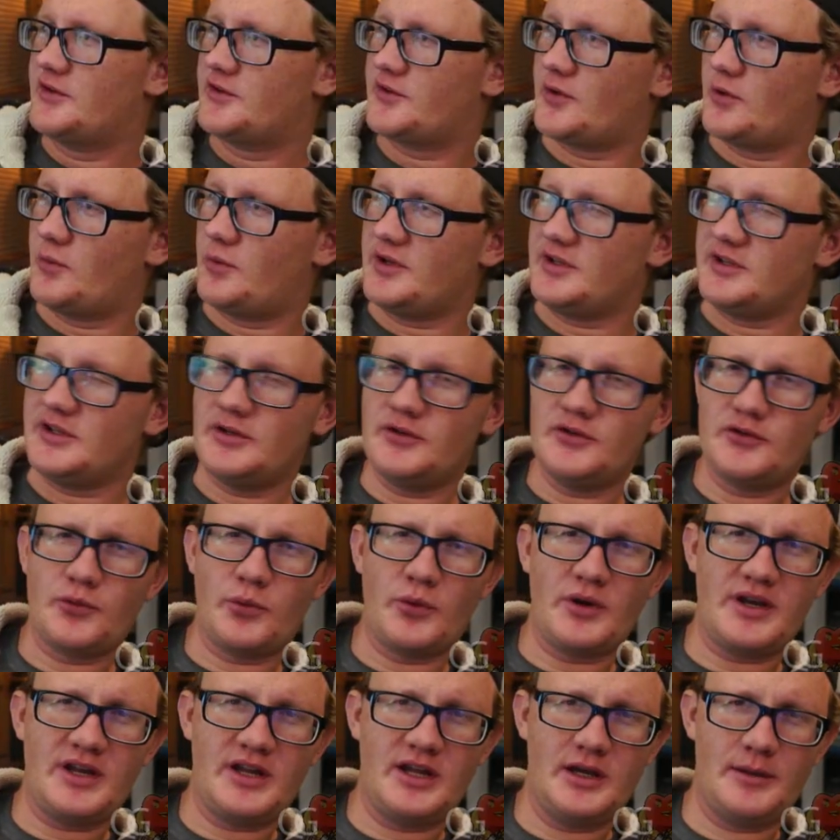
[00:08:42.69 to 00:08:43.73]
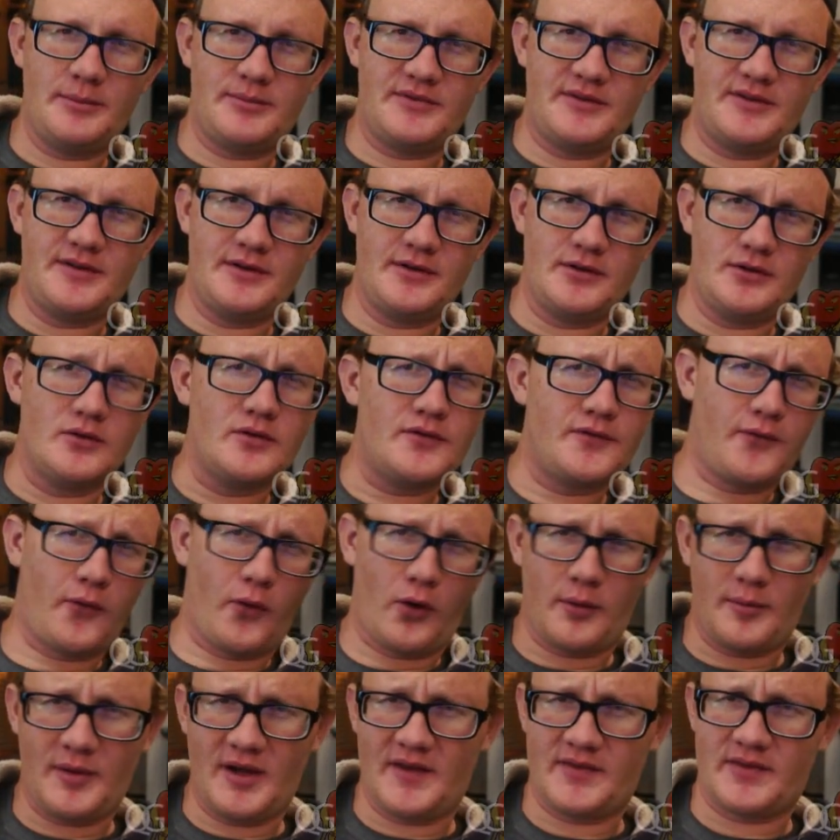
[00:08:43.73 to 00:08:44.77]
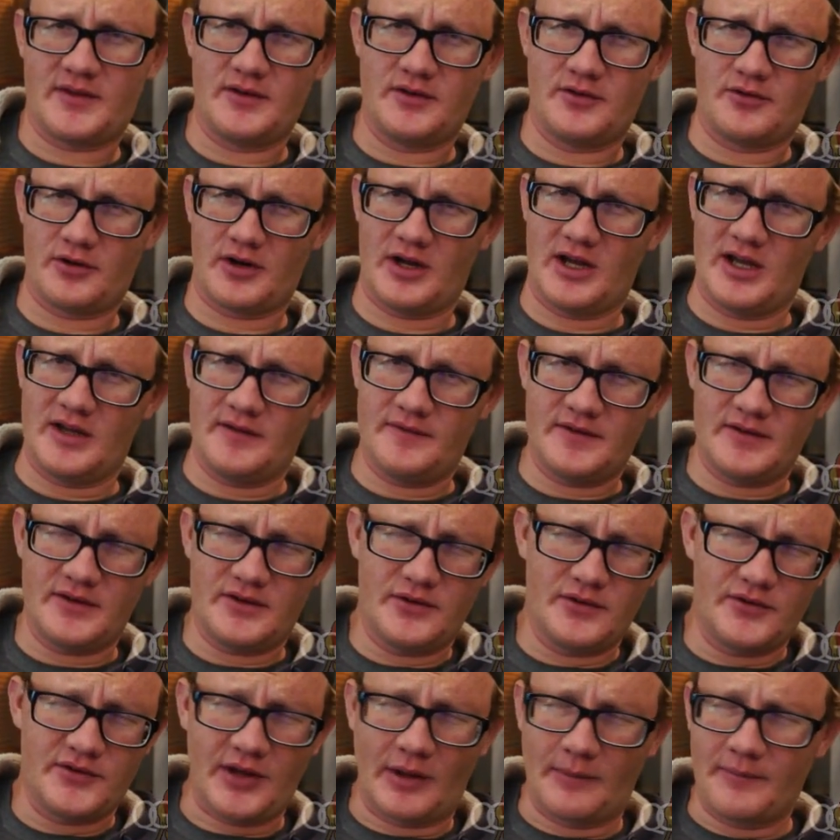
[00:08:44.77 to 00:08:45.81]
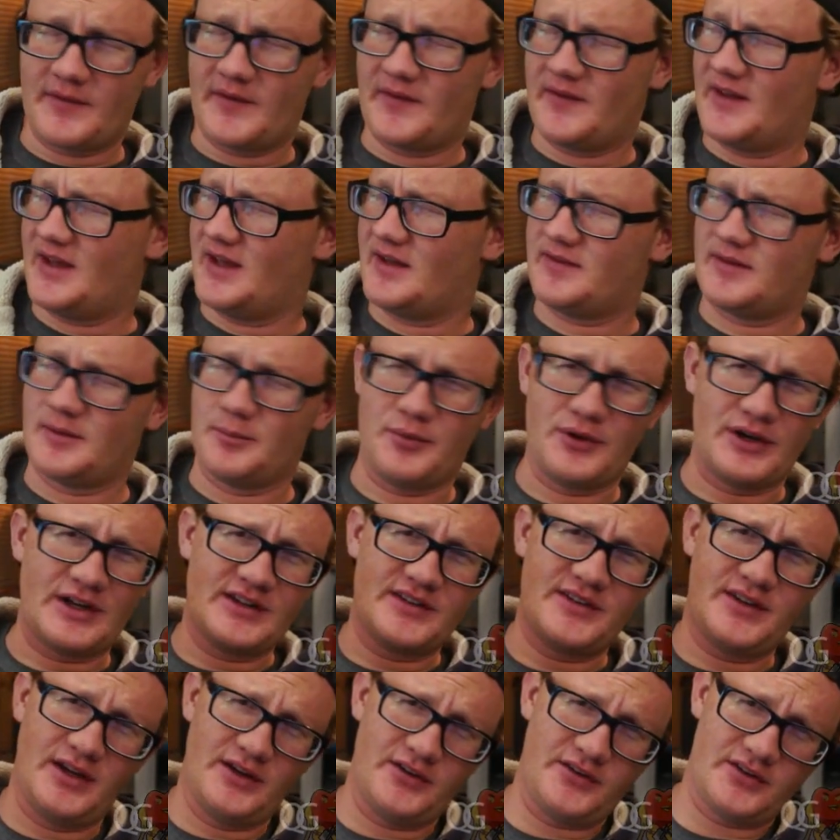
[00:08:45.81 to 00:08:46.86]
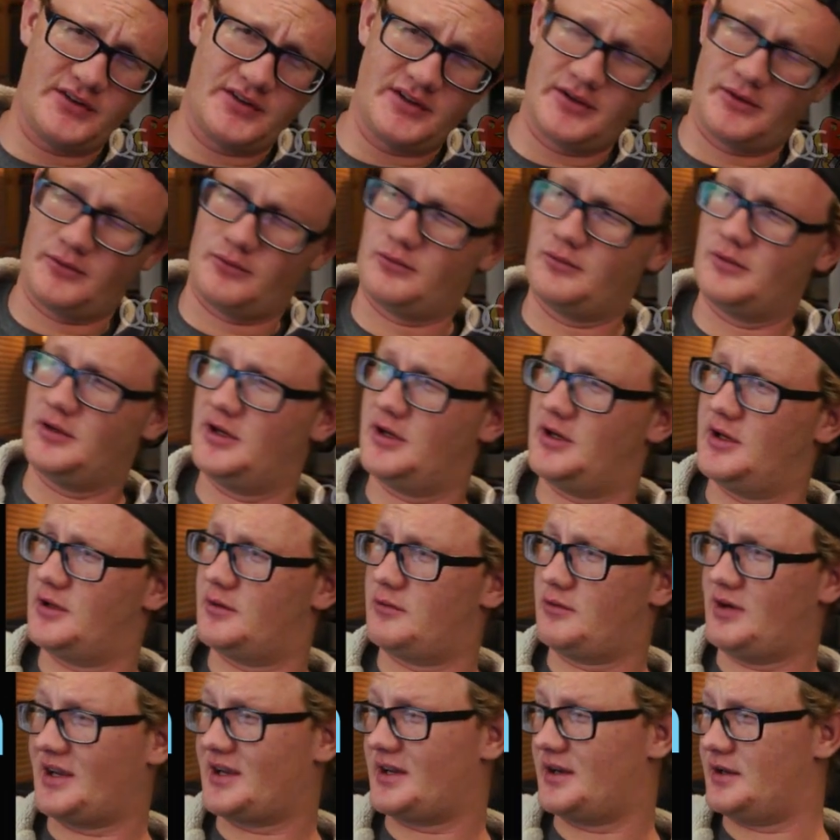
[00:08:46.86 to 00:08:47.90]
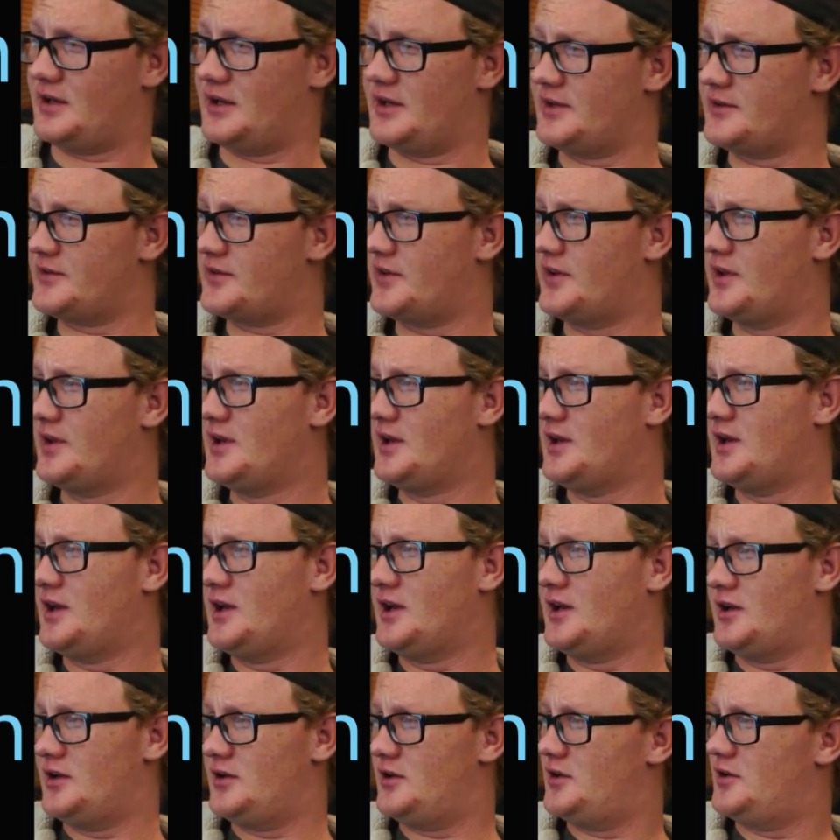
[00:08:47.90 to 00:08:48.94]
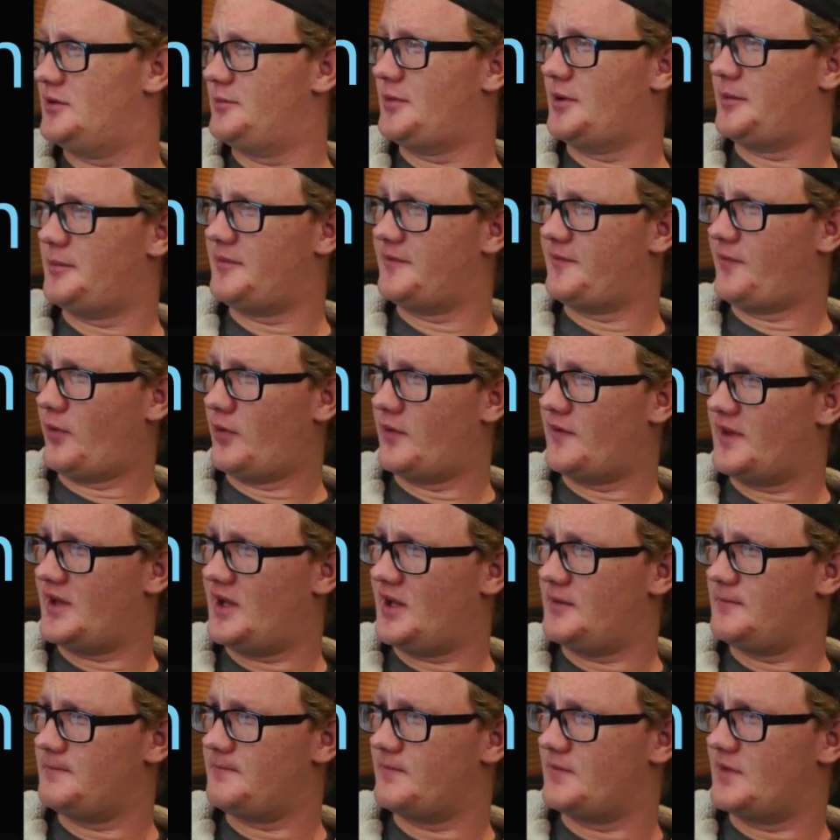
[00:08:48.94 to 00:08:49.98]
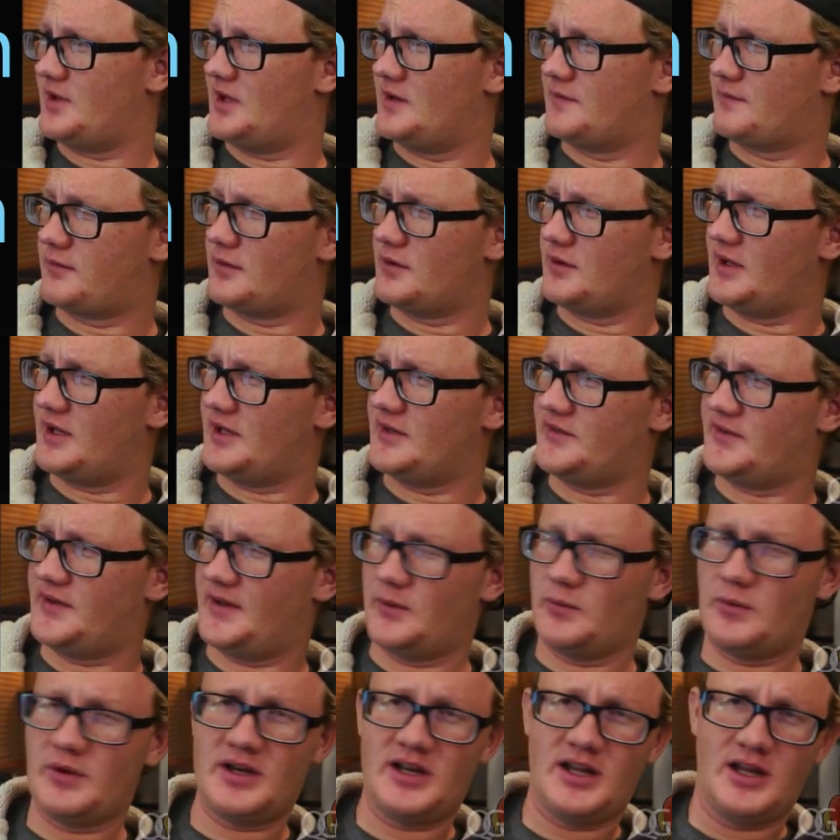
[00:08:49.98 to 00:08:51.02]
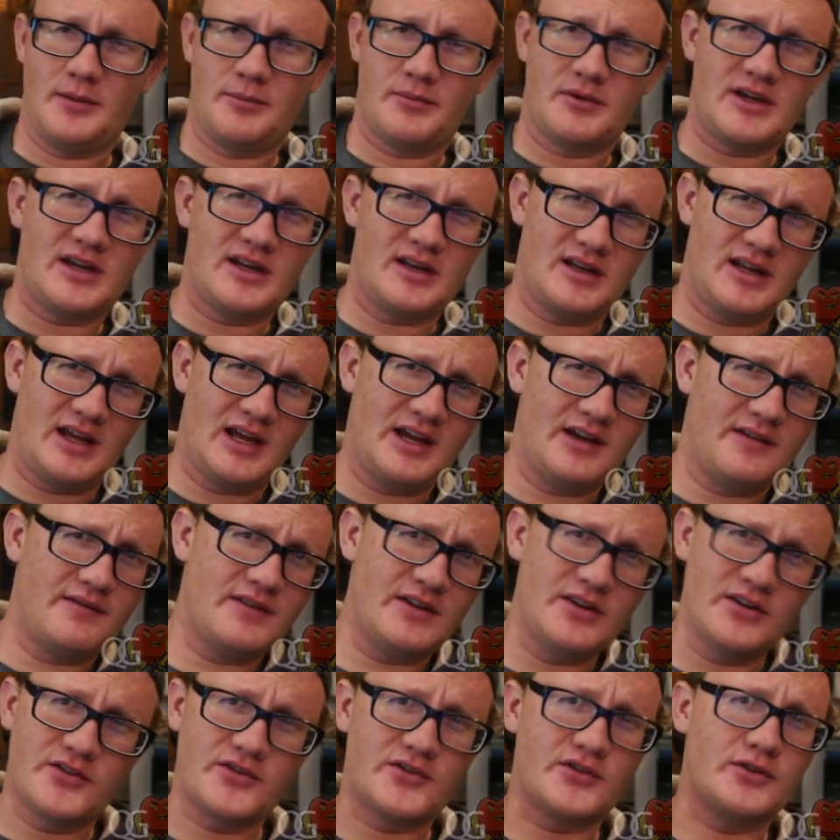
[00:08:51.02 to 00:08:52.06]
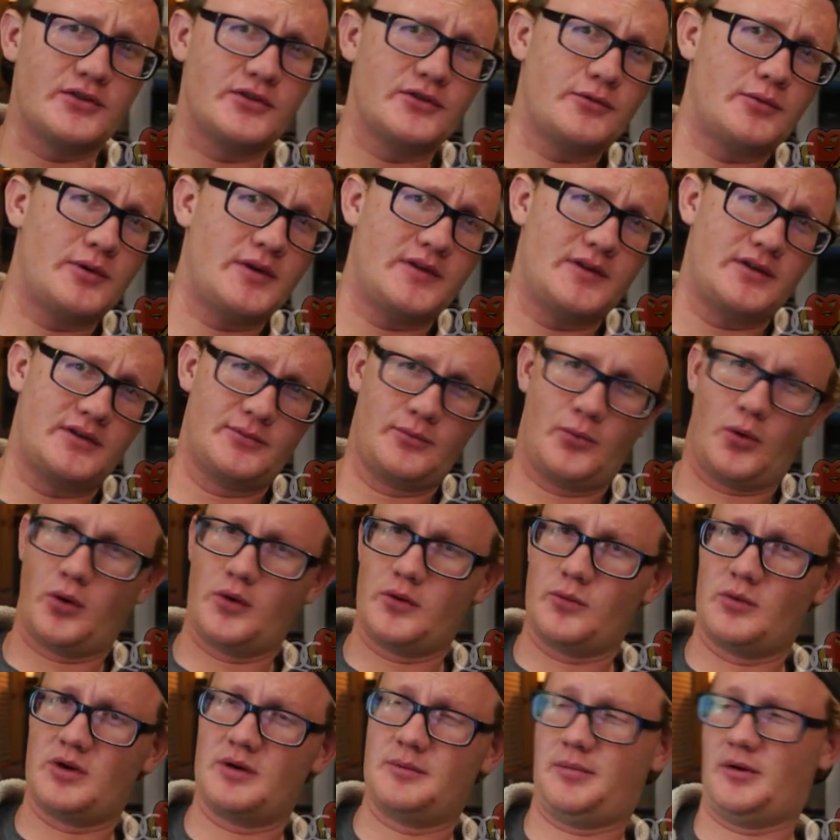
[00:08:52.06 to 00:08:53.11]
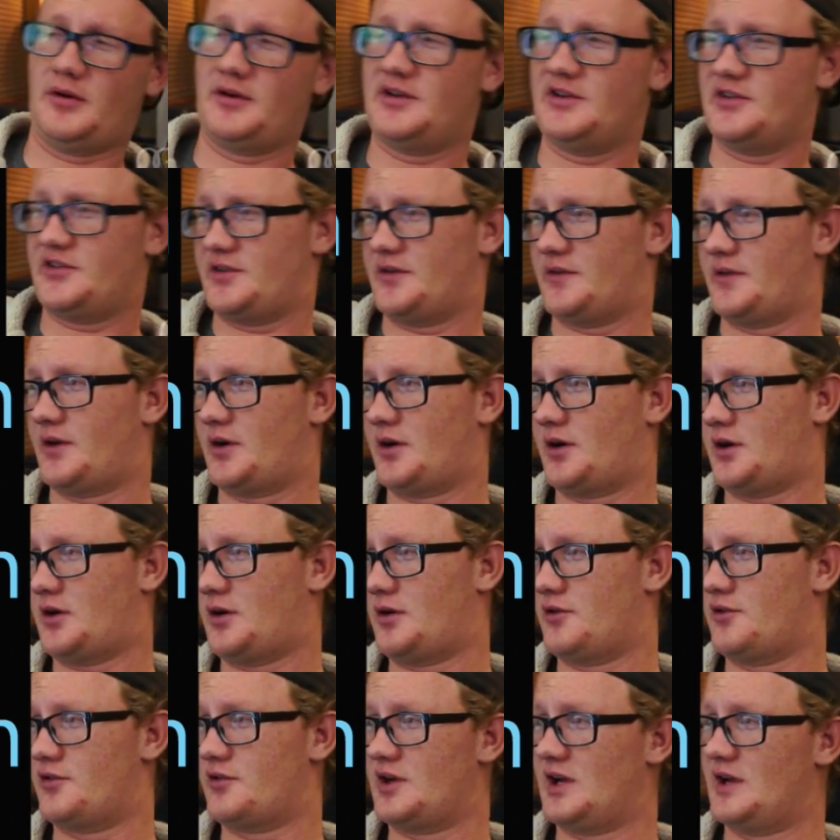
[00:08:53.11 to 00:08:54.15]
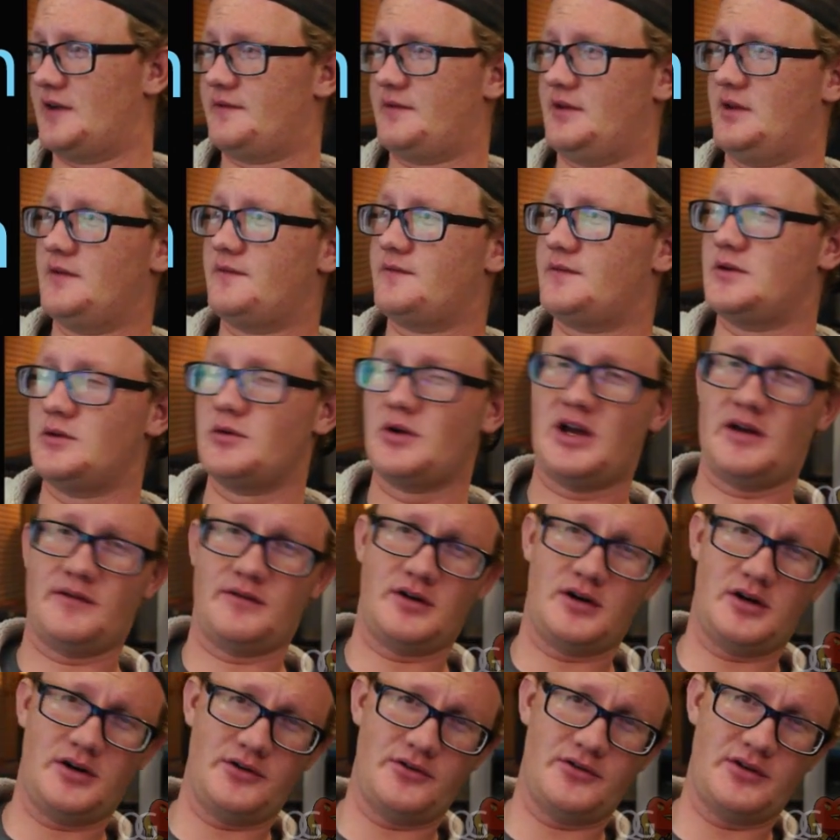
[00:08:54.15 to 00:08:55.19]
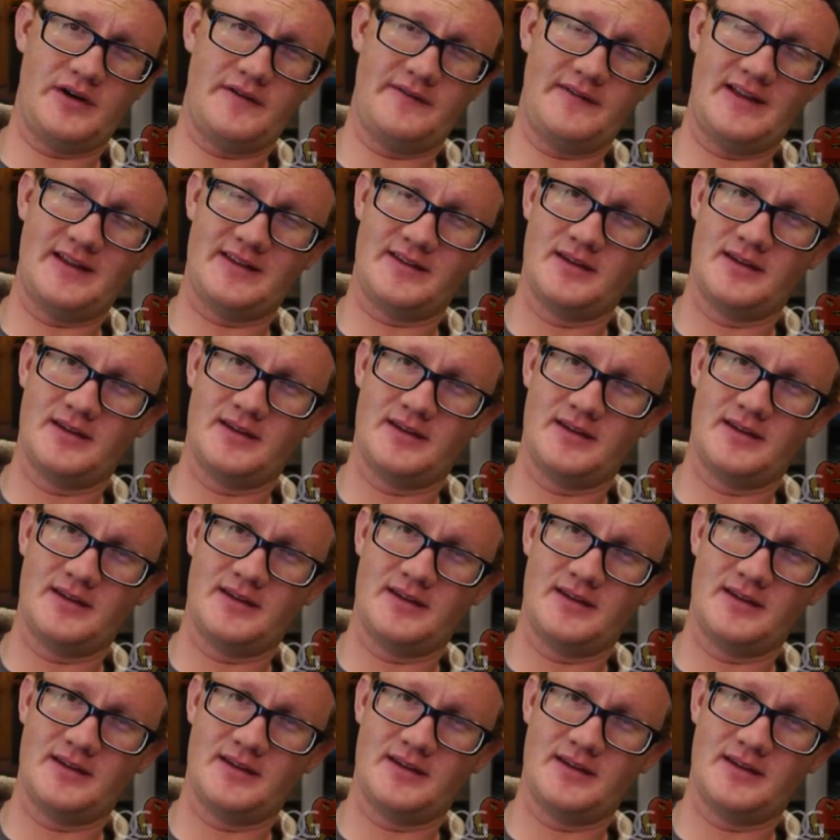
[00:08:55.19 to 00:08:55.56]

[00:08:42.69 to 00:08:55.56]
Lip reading: So we use WinHip to format the drive into something that the PlayStation can recognize. But before that, I've realized that WinHip can have issues when there's more than one partition on the hard drive. If you have a hard drive